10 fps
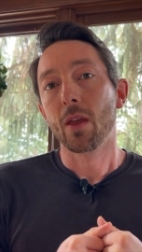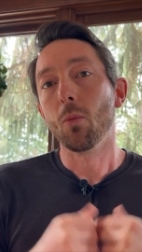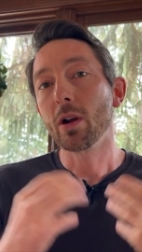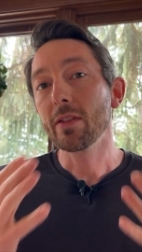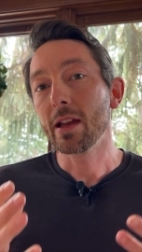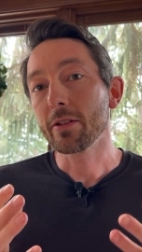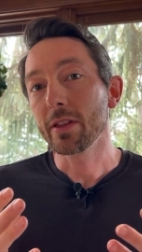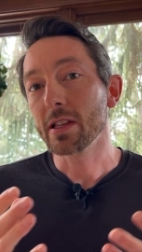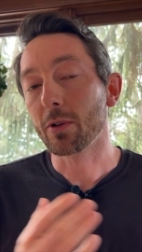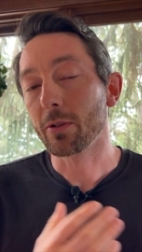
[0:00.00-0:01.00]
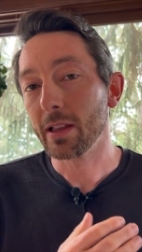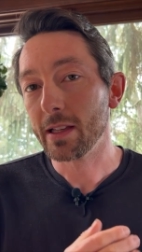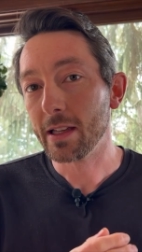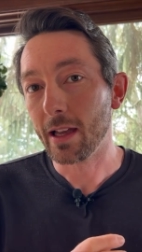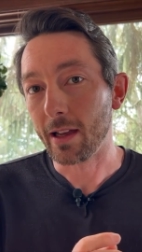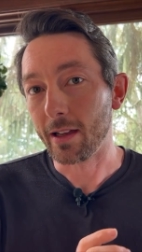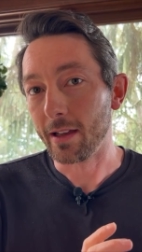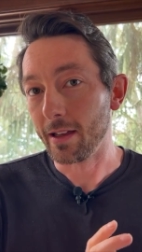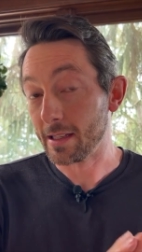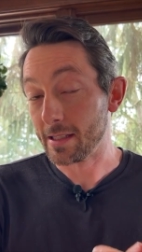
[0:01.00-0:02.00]
One of the other things we're really uh,
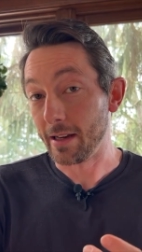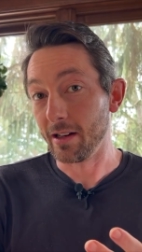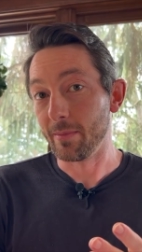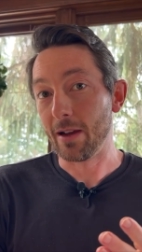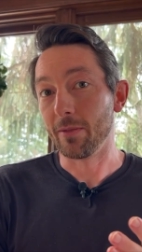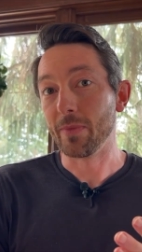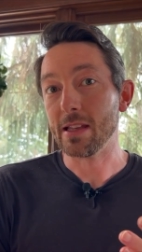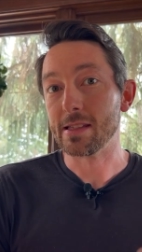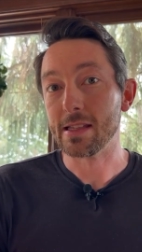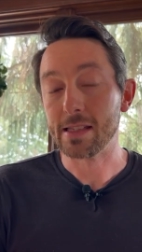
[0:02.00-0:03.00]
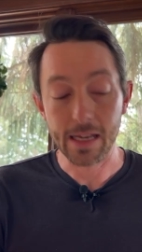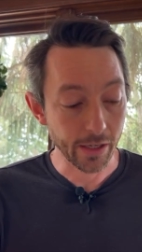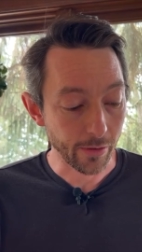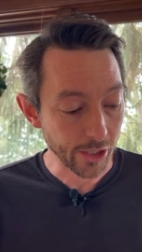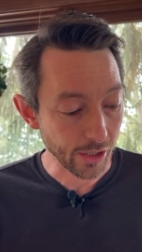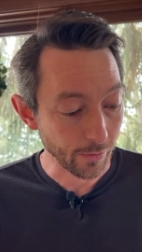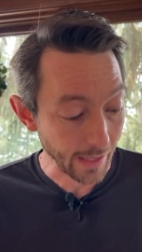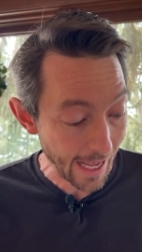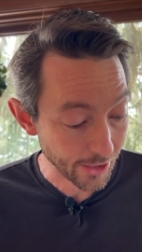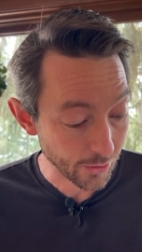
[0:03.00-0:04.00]
excited about is this integration with
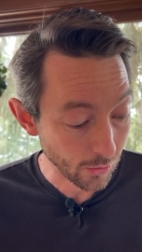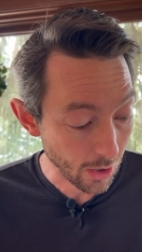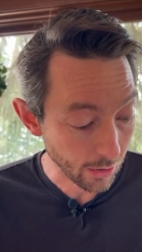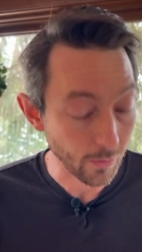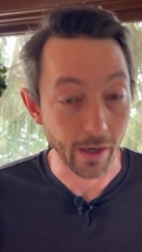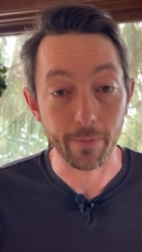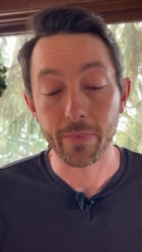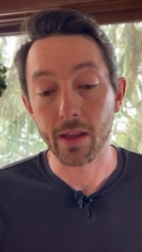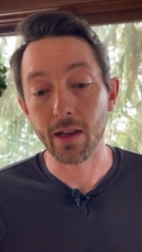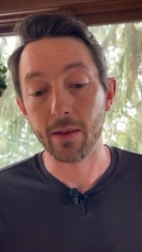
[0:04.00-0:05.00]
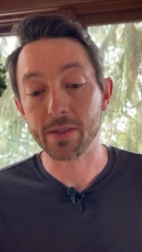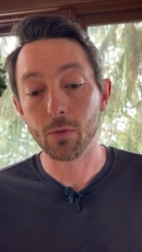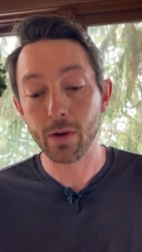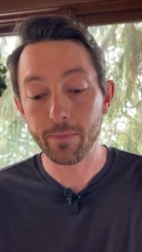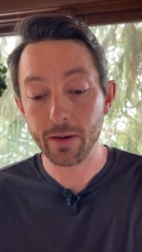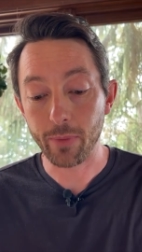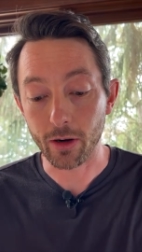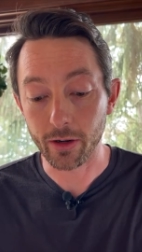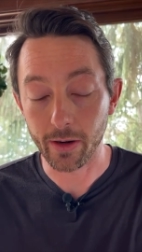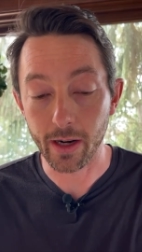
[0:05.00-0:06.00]
actual hardware. Um, so we've been
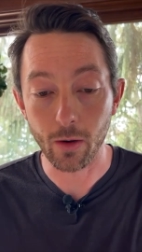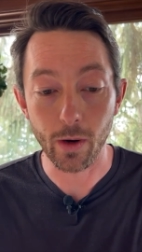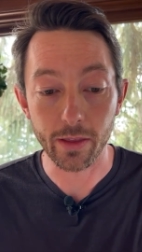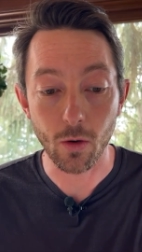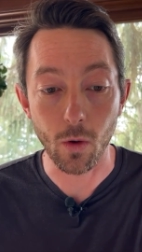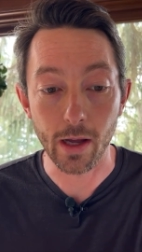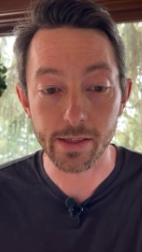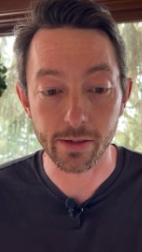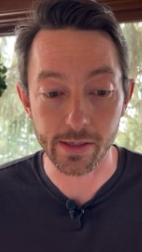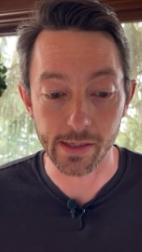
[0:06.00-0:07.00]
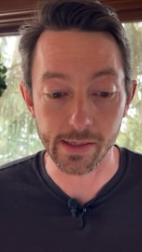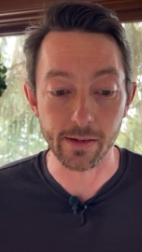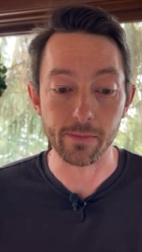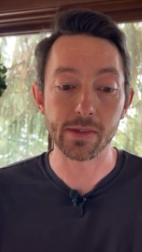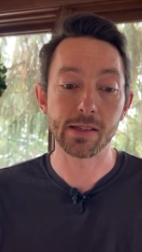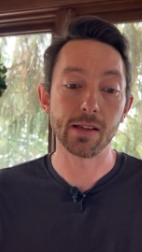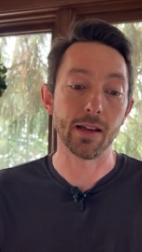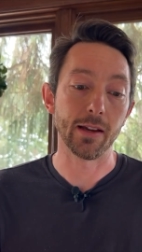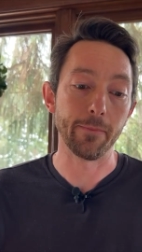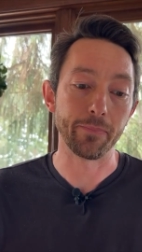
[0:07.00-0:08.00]
partnering with Quanser Systems.
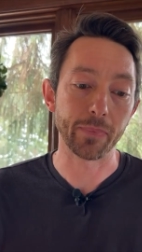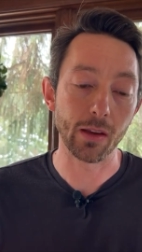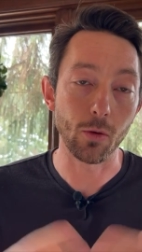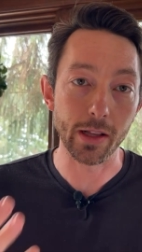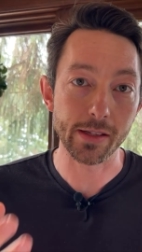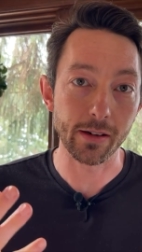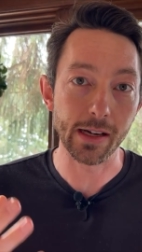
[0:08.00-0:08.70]
Um, Quanser